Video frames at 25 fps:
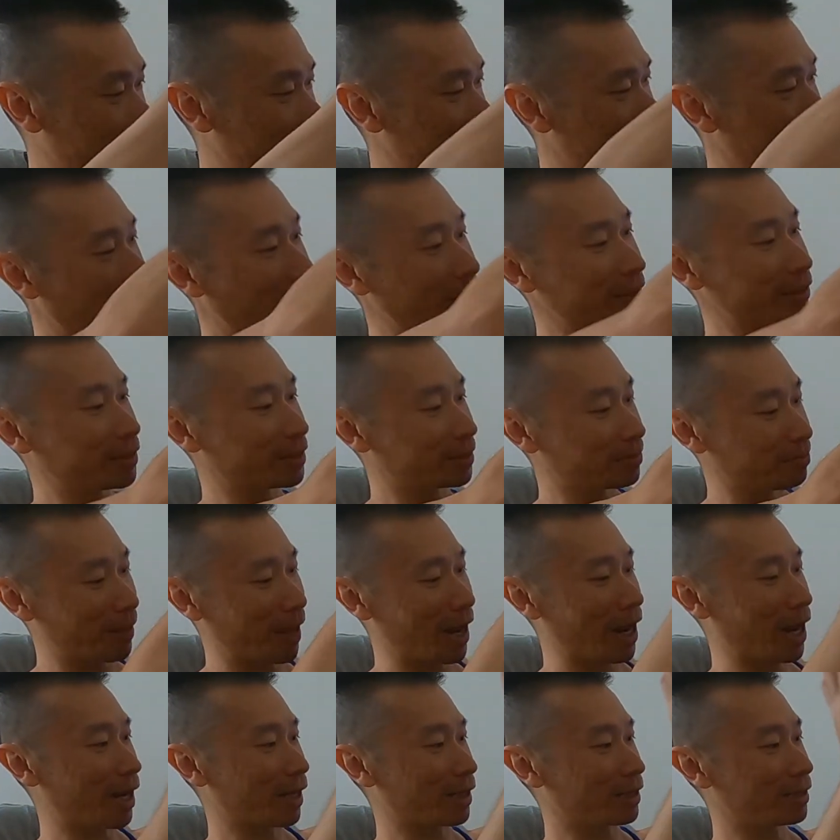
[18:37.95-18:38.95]
nice
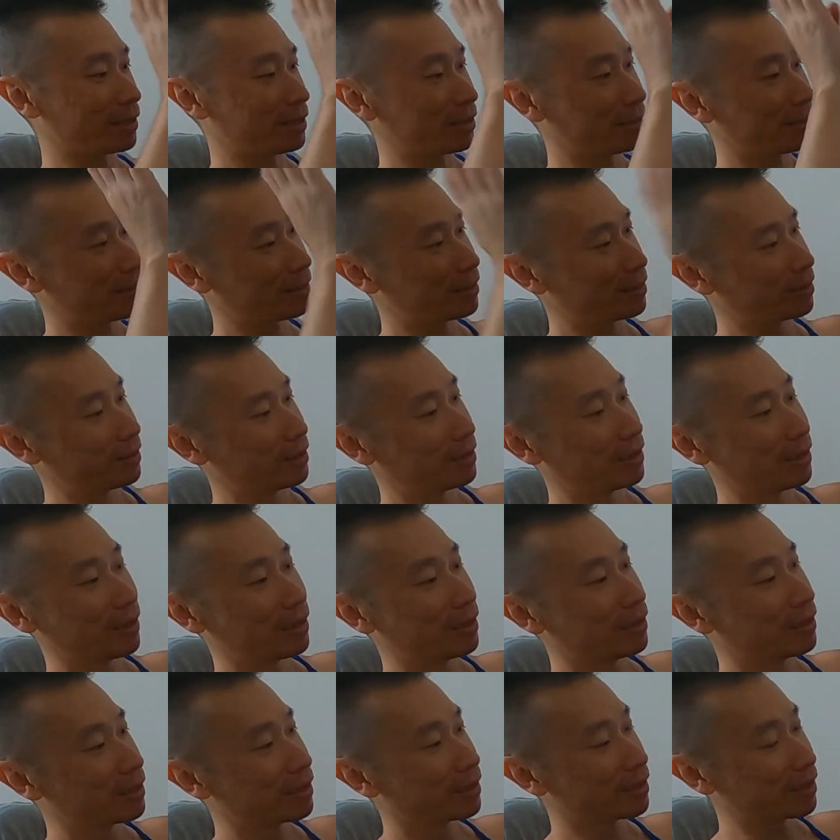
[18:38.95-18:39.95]
bag.
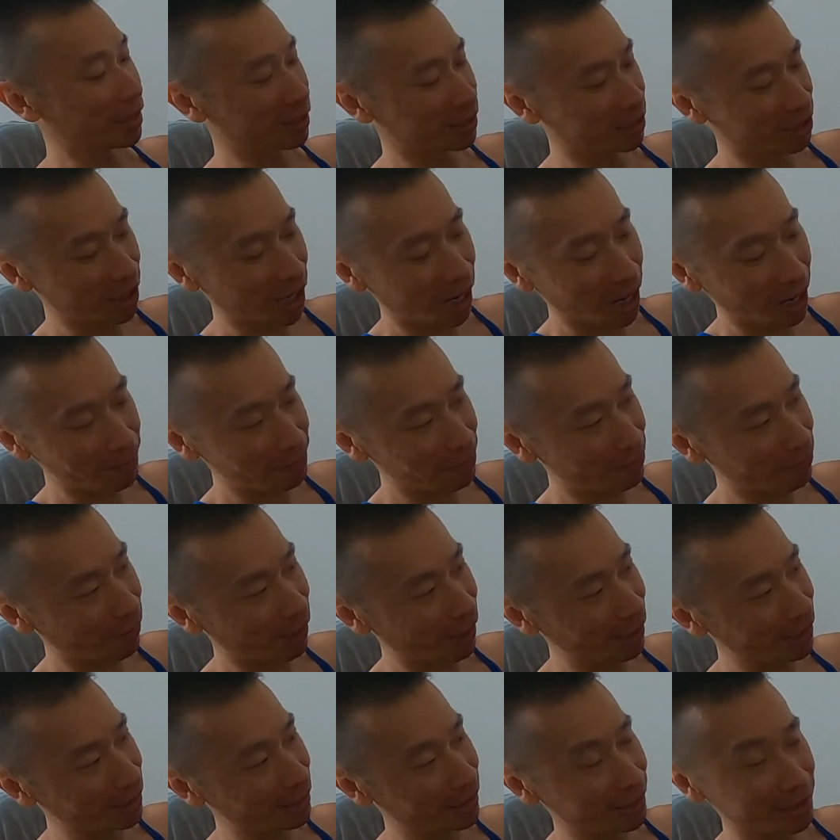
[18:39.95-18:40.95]
The top
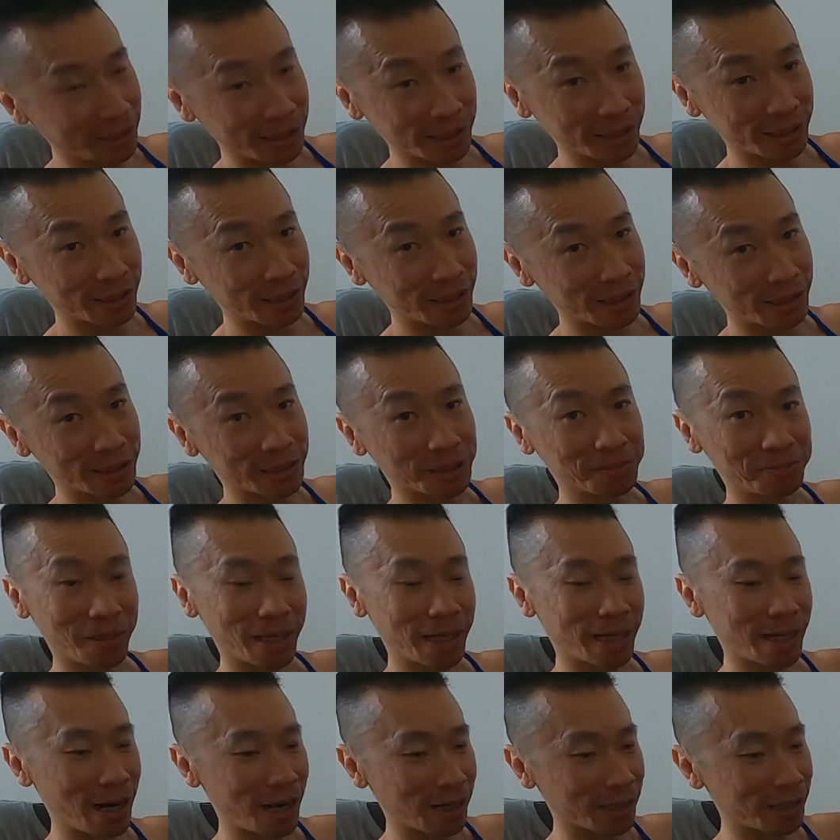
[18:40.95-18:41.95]
right here is
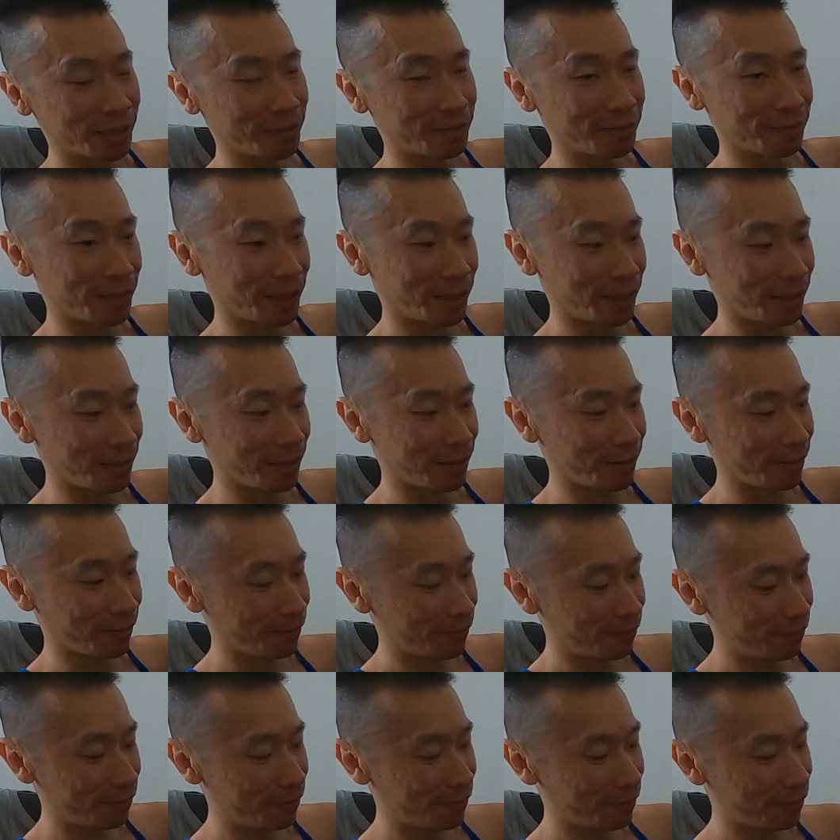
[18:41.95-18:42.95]
made out of
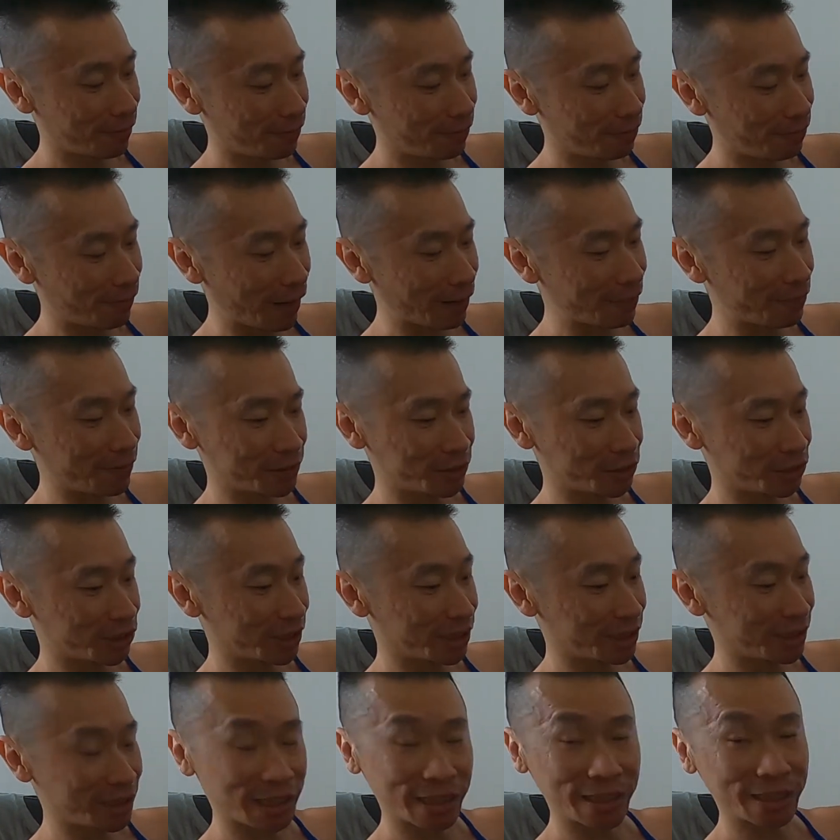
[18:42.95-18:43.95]

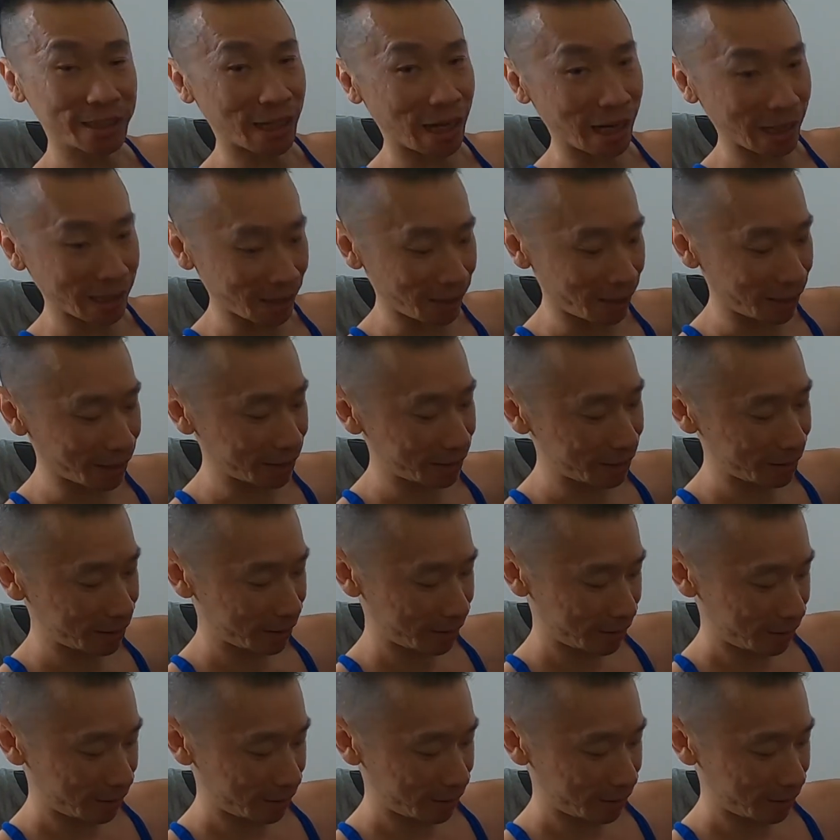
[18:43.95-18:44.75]
500D nylon,